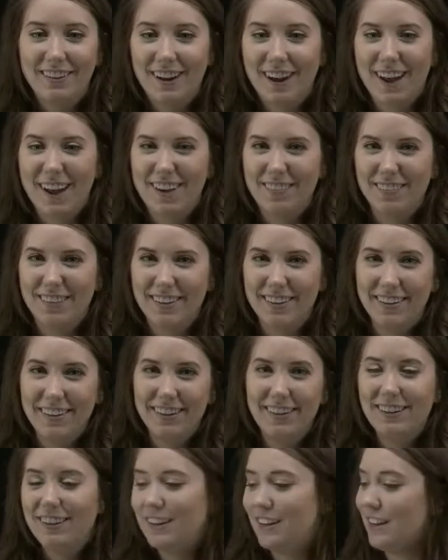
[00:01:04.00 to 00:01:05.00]
heaven,
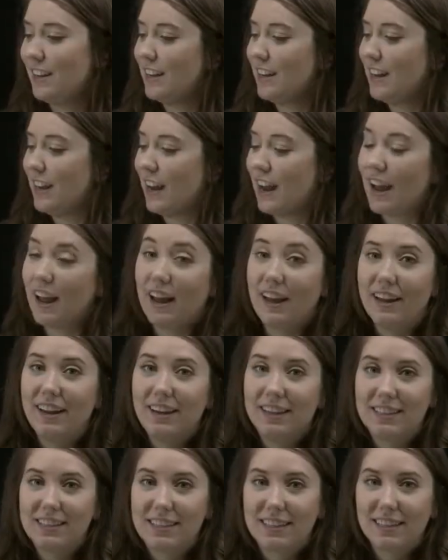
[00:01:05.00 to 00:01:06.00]

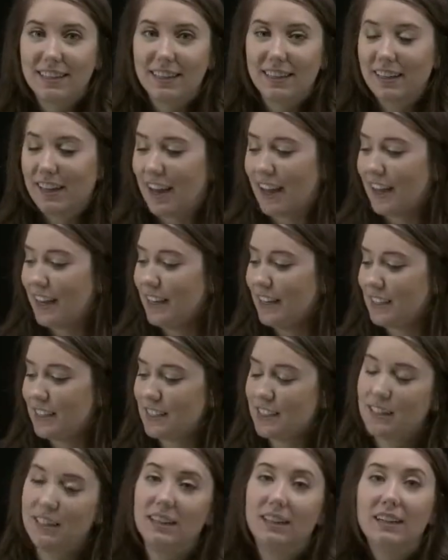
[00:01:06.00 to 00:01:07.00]
8, gate,
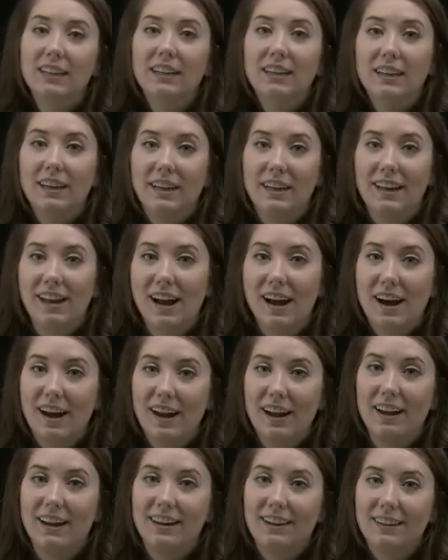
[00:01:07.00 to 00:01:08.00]

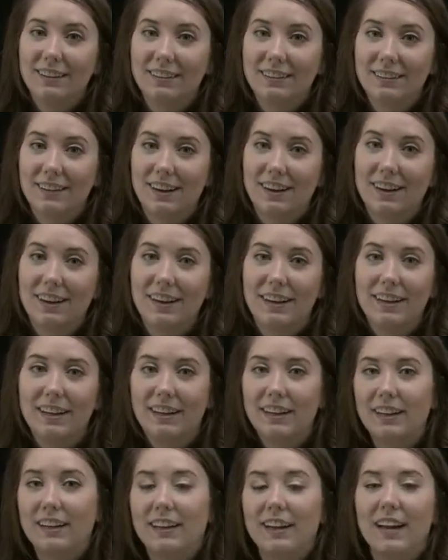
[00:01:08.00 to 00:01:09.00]
9,
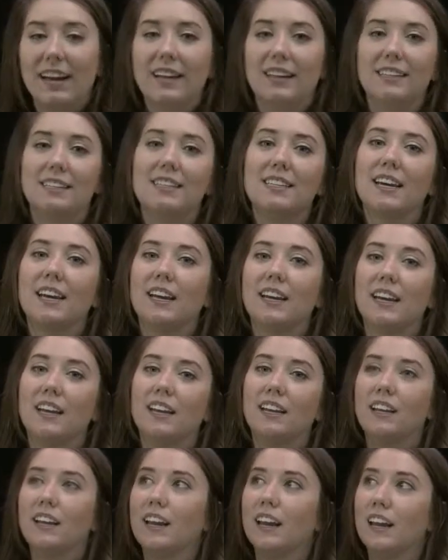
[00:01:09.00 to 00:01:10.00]
line, and
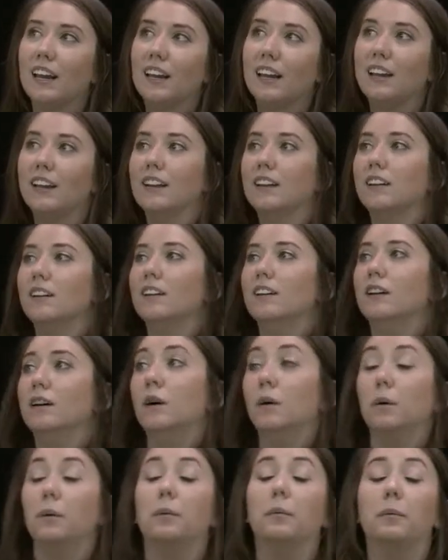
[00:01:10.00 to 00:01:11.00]
10, hen.
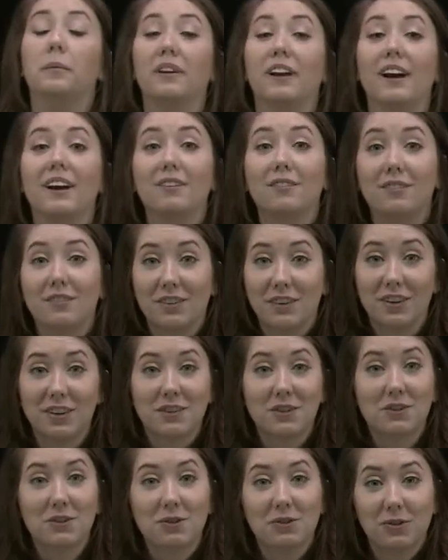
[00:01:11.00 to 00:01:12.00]
When I
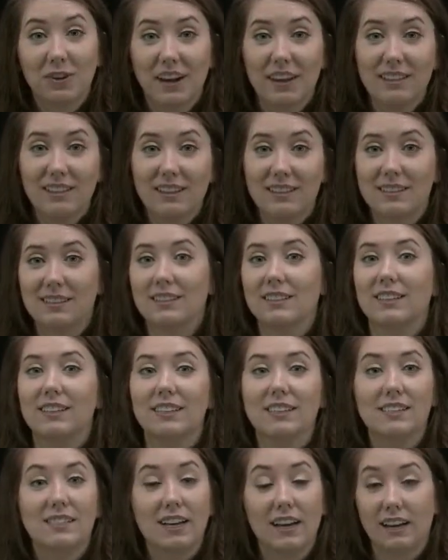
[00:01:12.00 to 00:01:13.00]
first read this
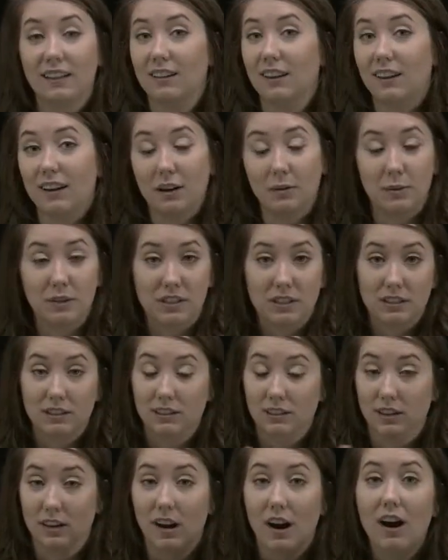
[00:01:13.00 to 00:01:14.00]
list, I thought I was
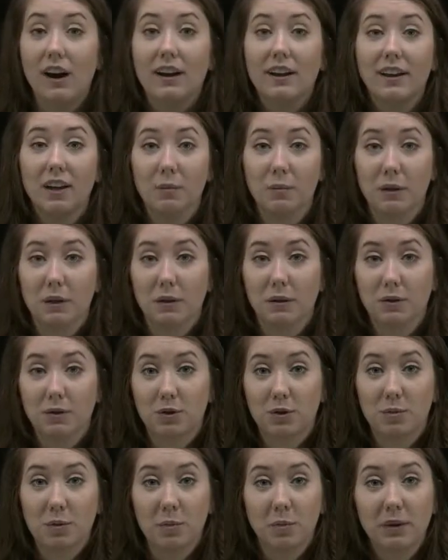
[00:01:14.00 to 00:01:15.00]
not going to be able to
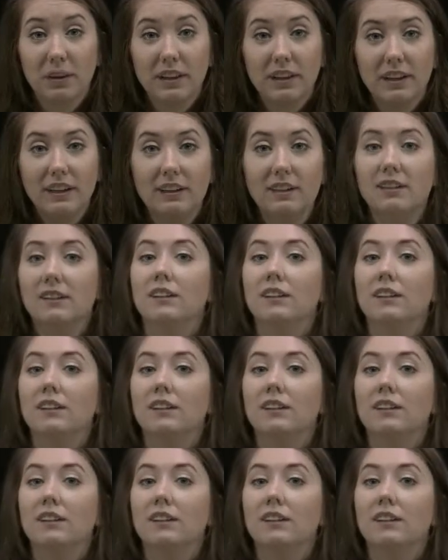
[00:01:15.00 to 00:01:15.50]
remember that,